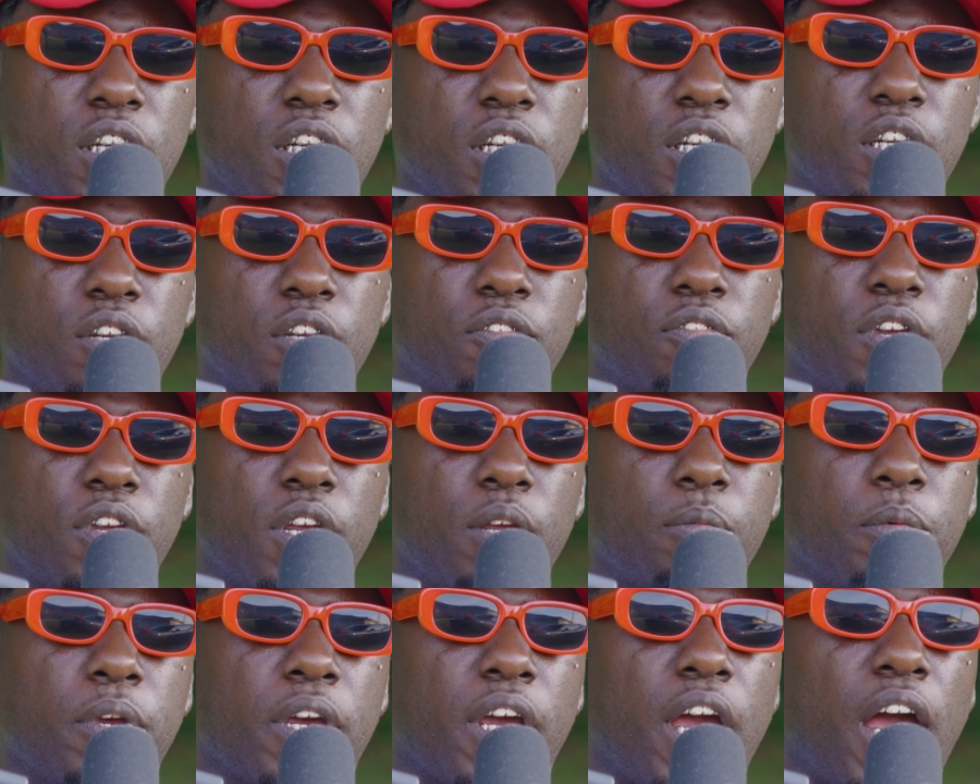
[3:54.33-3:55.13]
you
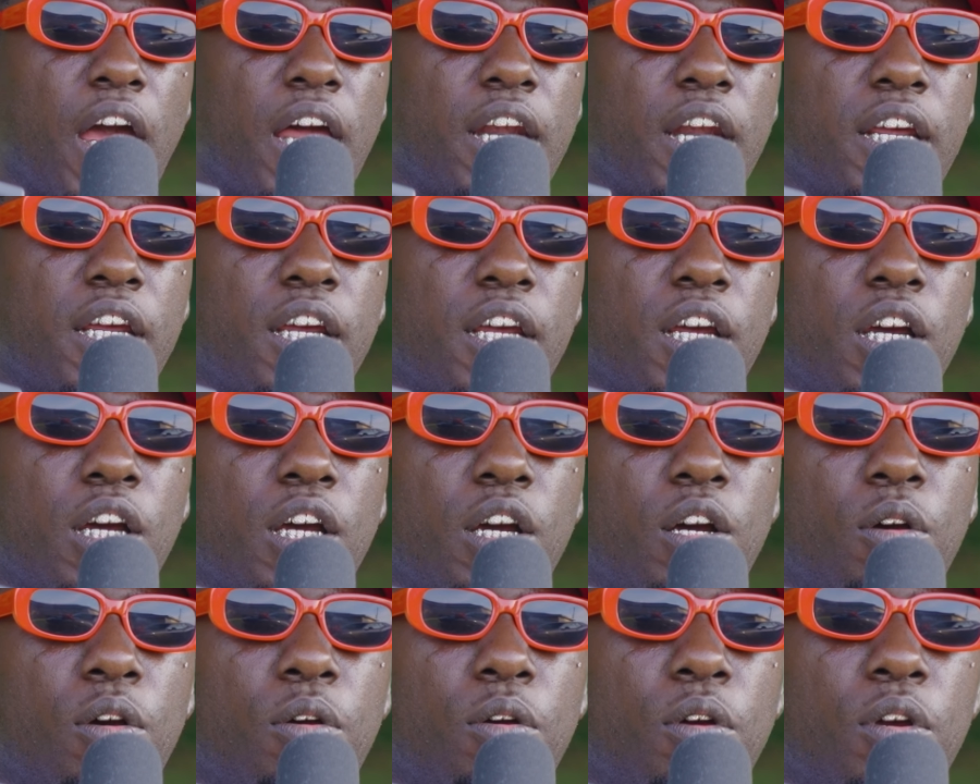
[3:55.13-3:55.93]
feel me? Got
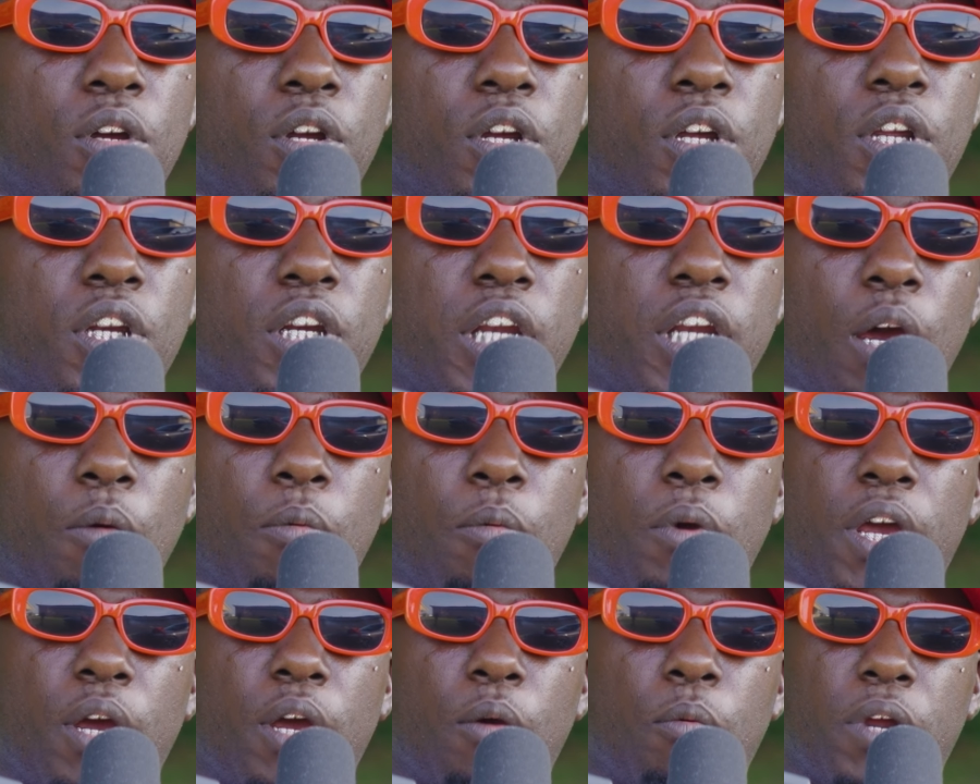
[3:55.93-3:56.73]
down that
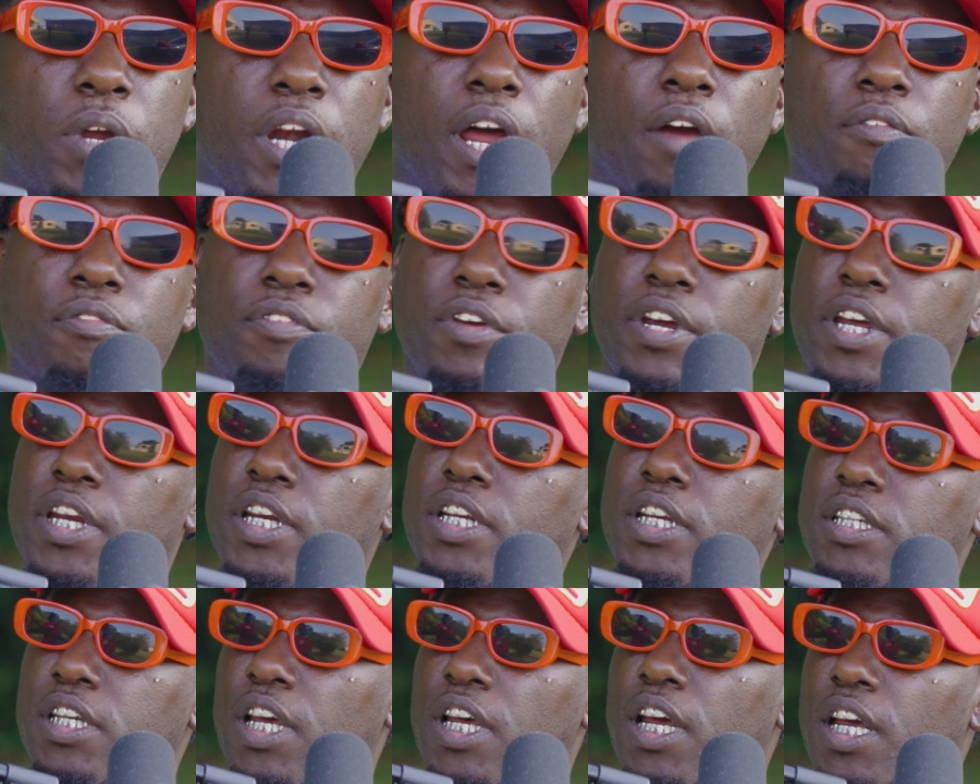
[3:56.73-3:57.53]
when when I figured
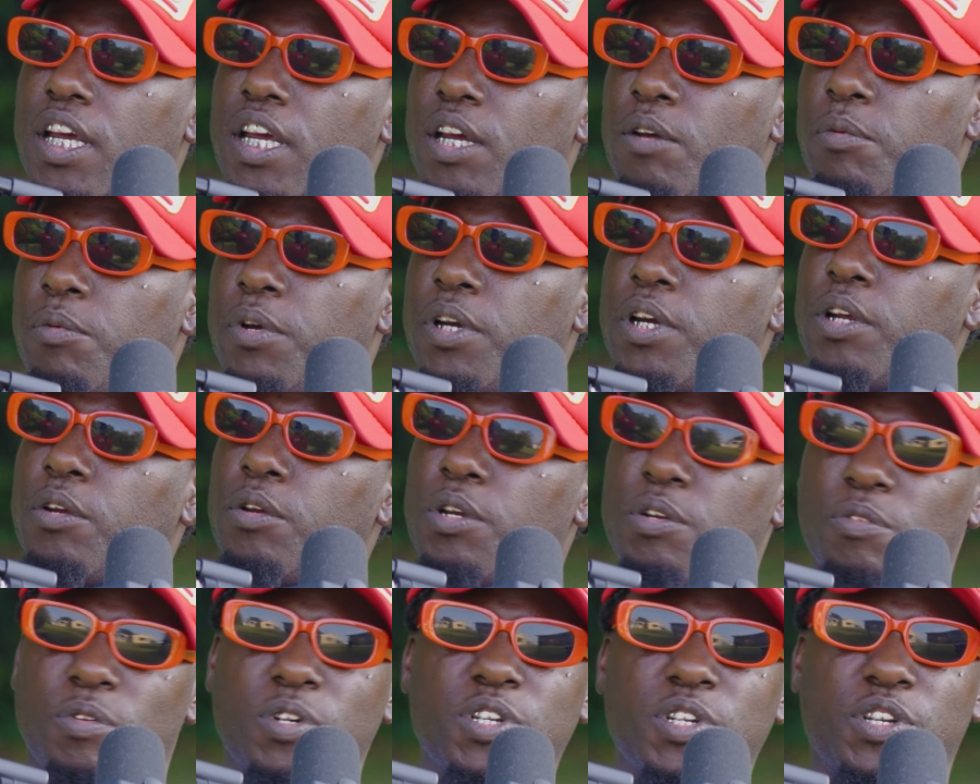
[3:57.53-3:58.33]
this out and went to
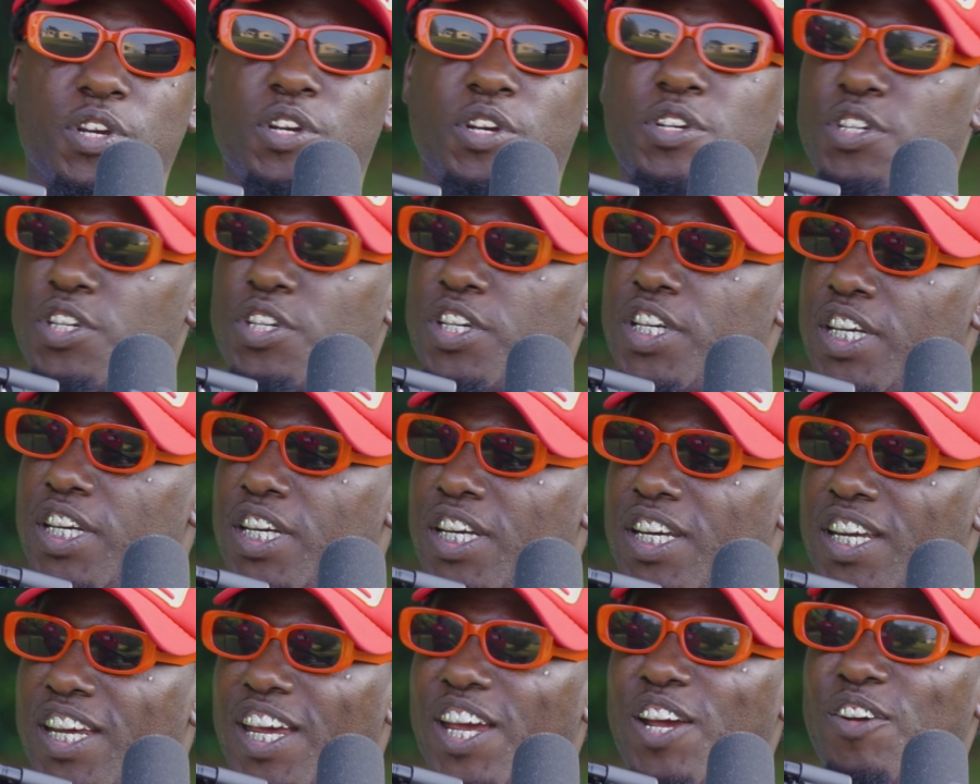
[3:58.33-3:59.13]
researching. Right.
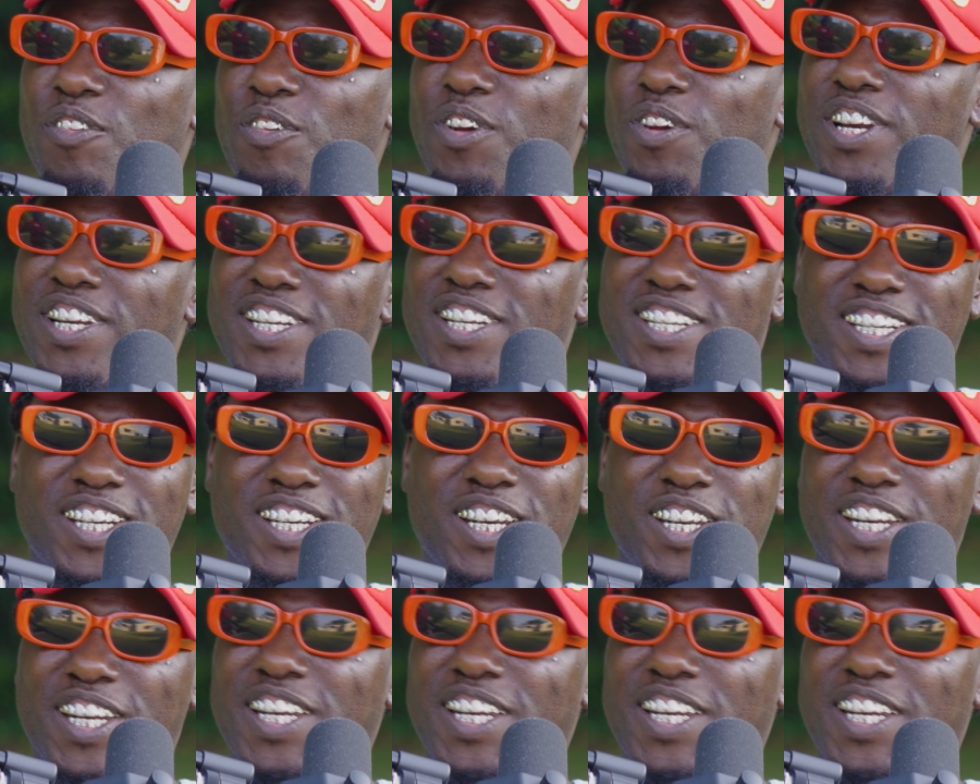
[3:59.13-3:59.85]
And really seeing the